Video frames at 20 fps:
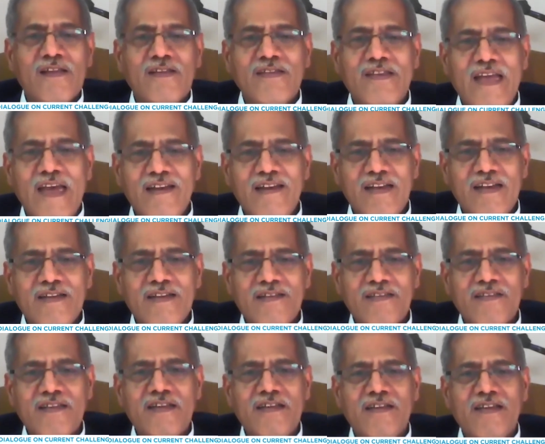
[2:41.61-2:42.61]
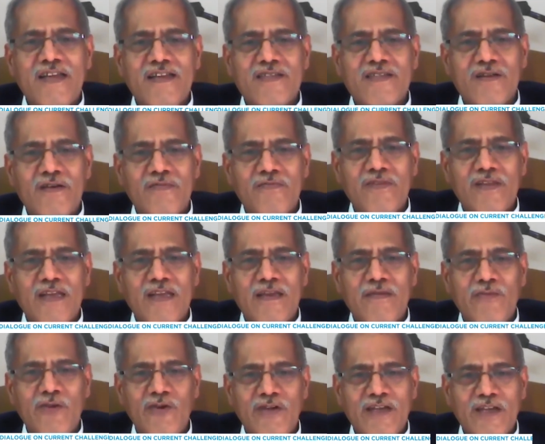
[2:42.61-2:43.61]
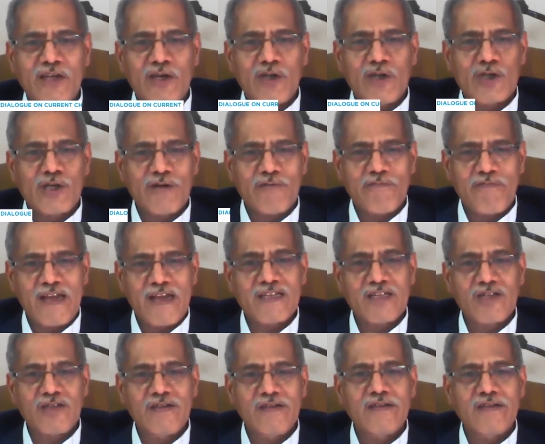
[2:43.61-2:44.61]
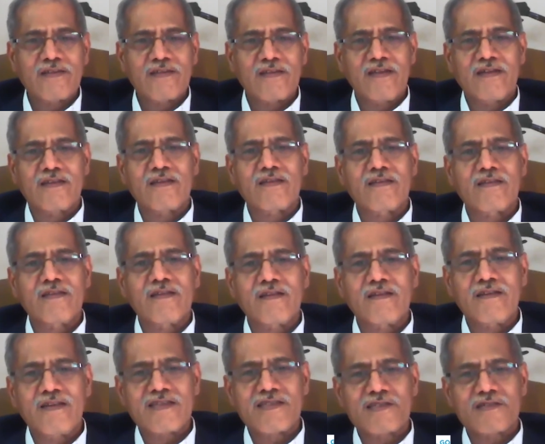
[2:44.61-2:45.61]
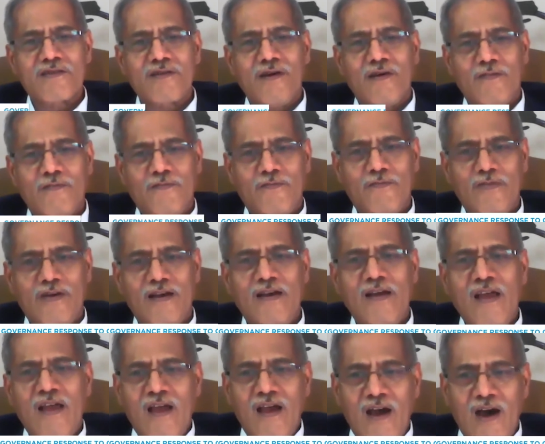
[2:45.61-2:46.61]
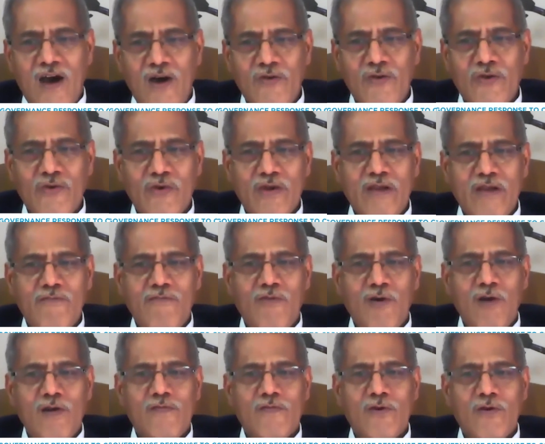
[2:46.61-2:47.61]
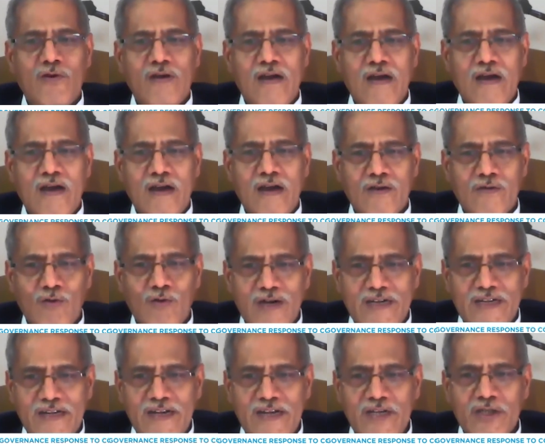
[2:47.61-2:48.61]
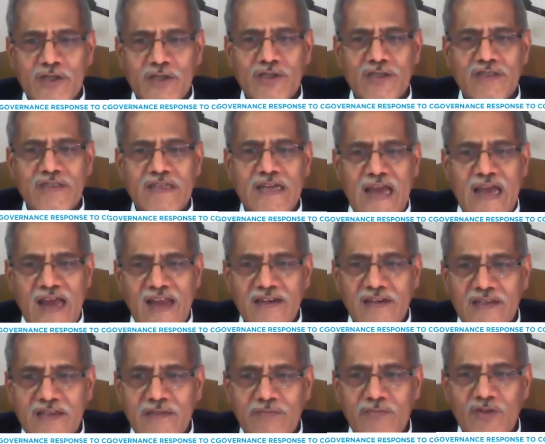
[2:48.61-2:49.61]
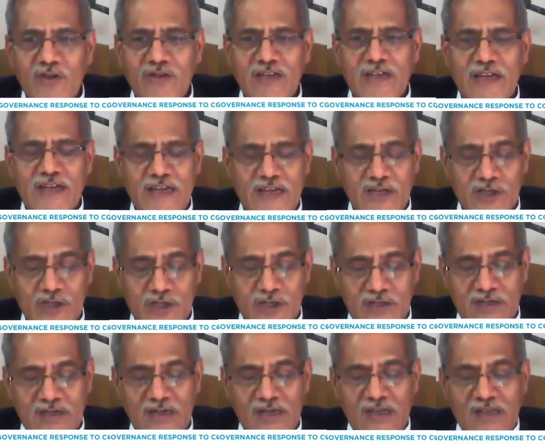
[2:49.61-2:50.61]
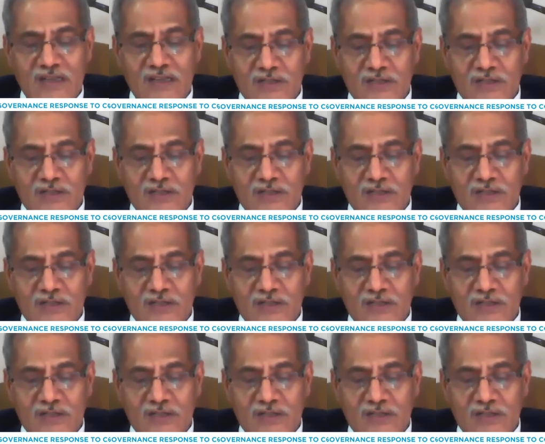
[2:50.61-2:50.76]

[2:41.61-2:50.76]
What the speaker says: Then it is the test of the communication vectors. It is the test of how you evolve coordination and communication.